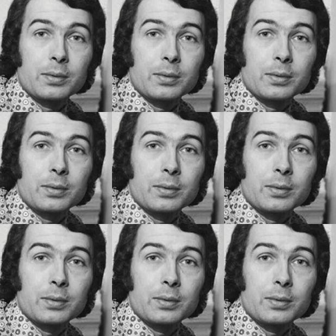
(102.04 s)

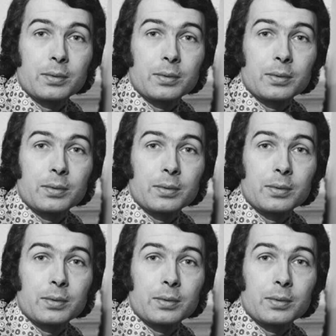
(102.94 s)

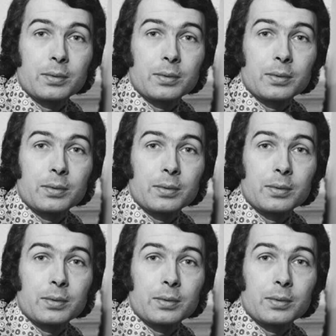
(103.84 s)

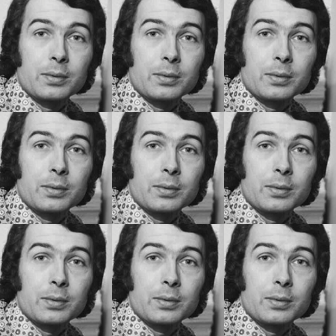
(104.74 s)

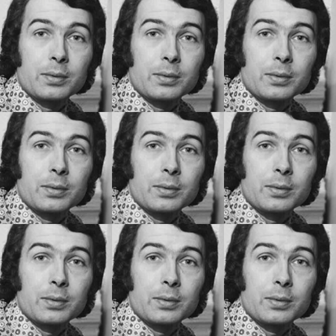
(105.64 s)

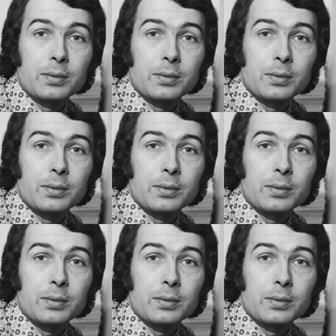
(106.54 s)

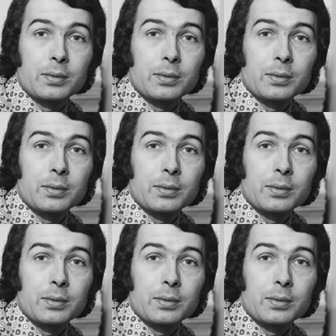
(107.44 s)
(no lip movement)